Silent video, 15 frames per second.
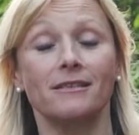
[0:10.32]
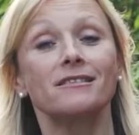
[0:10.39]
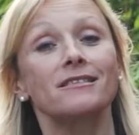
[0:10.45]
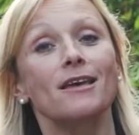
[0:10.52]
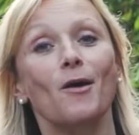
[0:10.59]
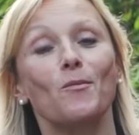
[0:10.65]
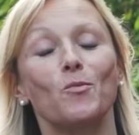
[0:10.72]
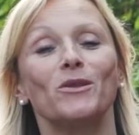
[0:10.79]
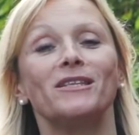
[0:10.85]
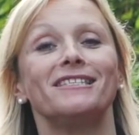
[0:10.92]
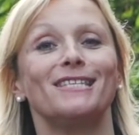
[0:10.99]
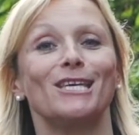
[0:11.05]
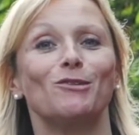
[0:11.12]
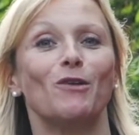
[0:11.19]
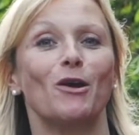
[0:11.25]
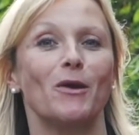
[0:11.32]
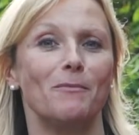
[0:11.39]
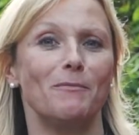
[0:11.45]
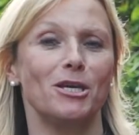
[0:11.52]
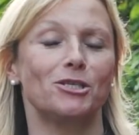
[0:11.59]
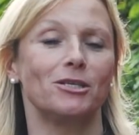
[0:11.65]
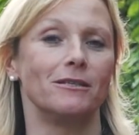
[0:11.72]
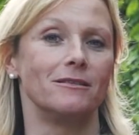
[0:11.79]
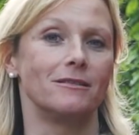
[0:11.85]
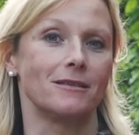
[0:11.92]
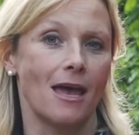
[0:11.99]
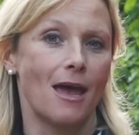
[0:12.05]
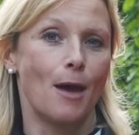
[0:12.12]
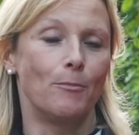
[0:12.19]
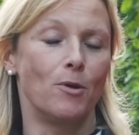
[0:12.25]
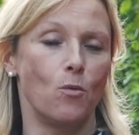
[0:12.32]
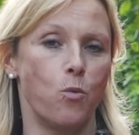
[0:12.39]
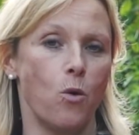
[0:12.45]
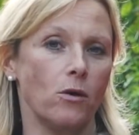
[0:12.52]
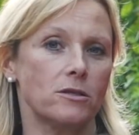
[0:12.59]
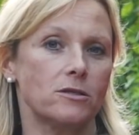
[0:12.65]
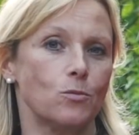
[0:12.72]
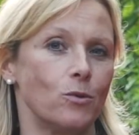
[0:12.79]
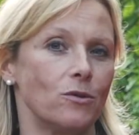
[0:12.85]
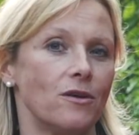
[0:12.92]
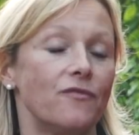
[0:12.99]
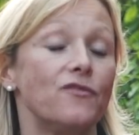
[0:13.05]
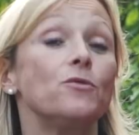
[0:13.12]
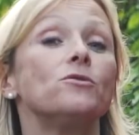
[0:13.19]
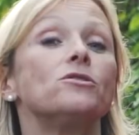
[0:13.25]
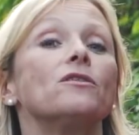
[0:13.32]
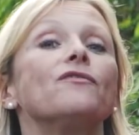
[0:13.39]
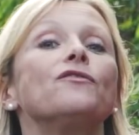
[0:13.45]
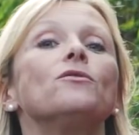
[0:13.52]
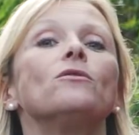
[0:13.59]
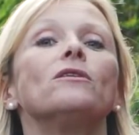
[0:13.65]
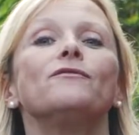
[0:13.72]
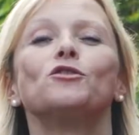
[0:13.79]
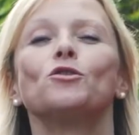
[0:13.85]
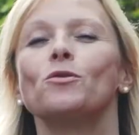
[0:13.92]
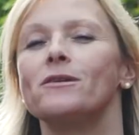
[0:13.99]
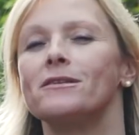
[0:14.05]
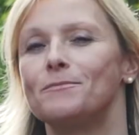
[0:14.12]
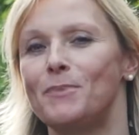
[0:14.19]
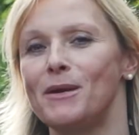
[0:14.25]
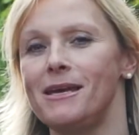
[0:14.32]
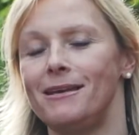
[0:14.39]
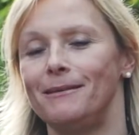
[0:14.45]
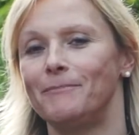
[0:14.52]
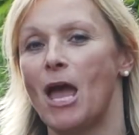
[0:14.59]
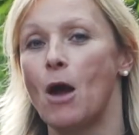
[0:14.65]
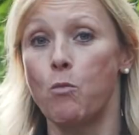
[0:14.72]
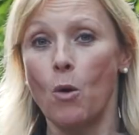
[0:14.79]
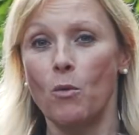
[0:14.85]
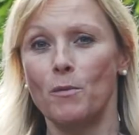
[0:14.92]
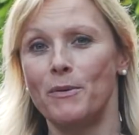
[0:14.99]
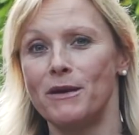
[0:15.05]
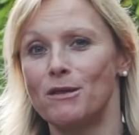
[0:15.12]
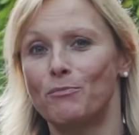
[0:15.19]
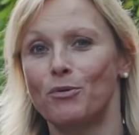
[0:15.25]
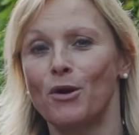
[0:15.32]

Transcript: and some with zero emissions. But what will the future fuel of choice be? What will be the